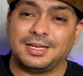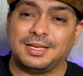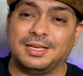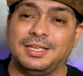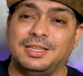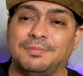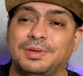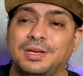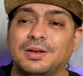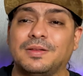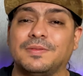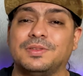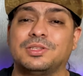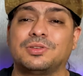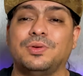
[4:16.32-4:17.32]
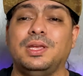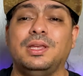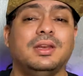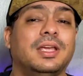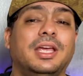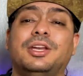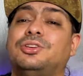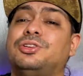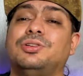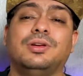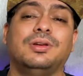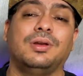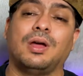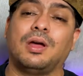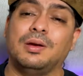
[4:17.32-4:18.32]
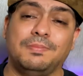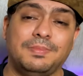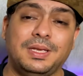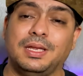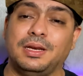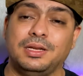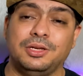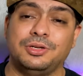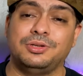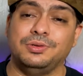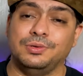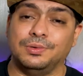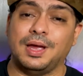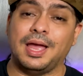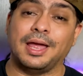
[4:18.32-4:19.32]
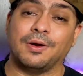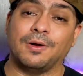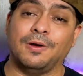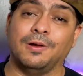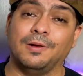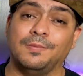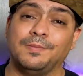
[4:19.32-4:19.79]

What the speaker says: in the middle of the screen, it should not be an issue at all.